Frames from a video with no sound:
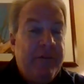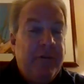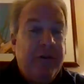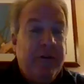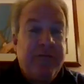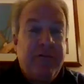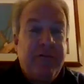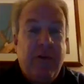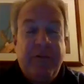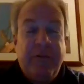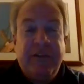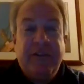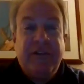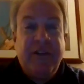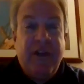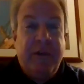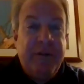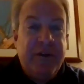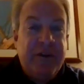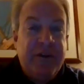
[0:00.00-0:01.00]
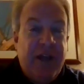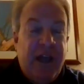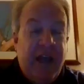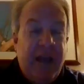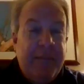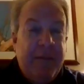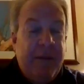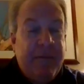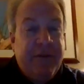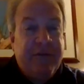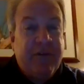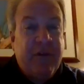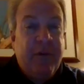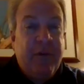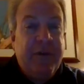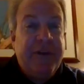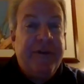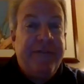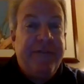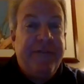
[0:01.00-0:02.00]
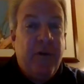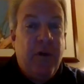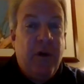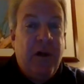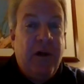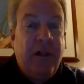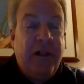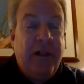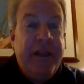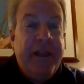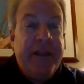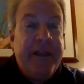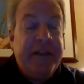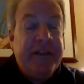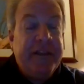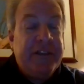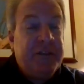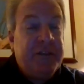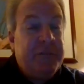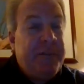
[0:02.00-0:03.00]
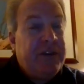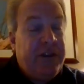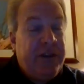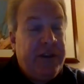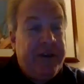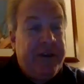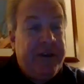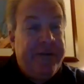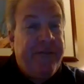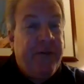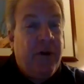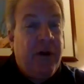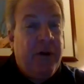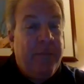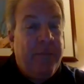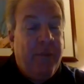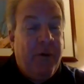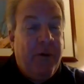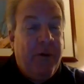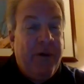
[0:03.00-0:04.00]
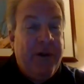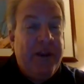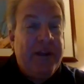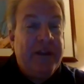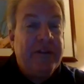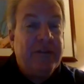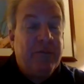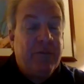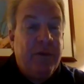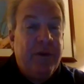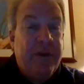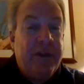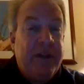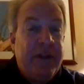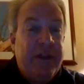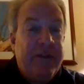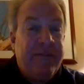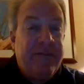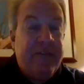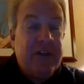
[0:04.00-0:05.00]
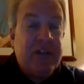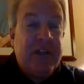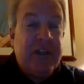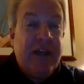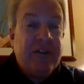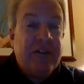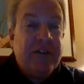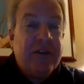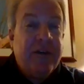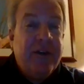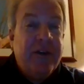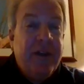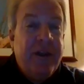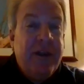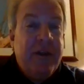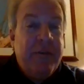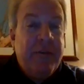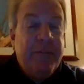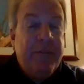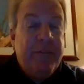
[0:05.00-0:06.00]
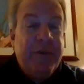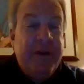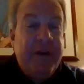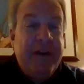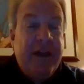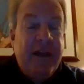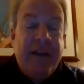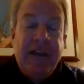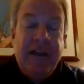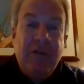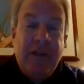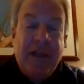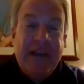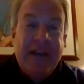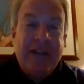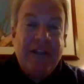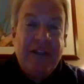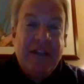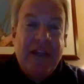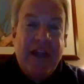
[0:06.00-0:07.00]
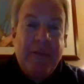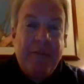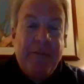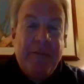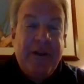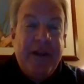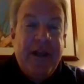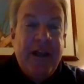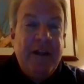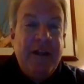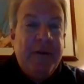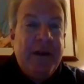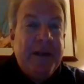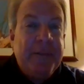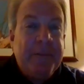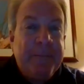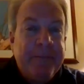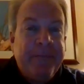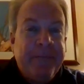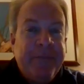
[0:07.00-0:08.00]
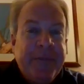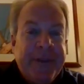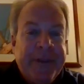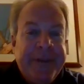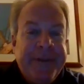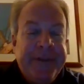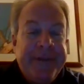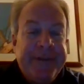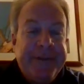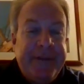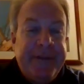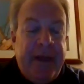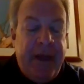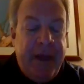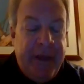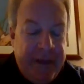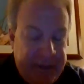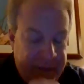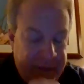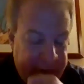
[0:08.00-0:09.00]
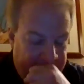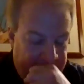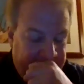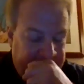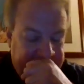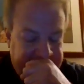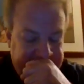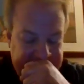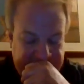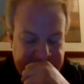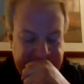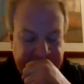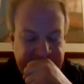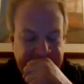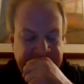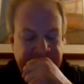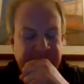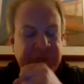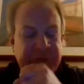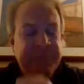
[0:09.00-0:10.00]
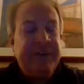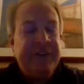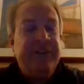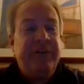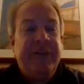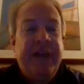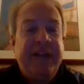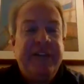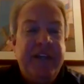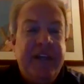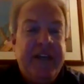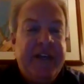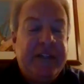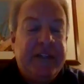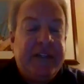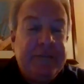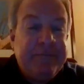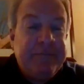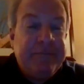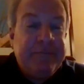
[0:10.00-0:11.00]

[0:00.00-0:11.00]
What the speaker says: I will throw it summertime. I will throw it in the fall, especially in the fall. Boy, it is really a fish catcher. But I didn't even get into that. But anyway, excuse me. So that's it.